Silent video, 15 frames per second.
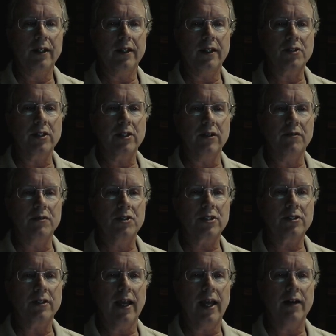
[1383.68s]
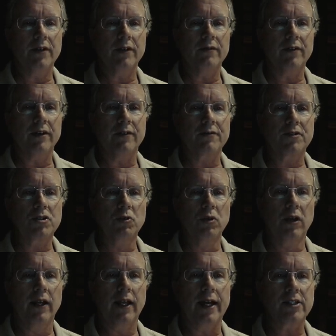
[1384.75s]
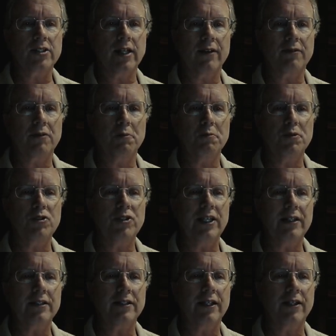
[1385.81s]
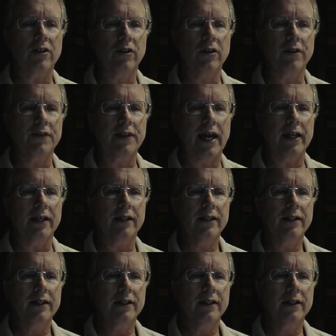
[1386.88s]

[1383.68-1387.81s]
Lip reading: so just to have a tool like Software Boutique to get a hold of that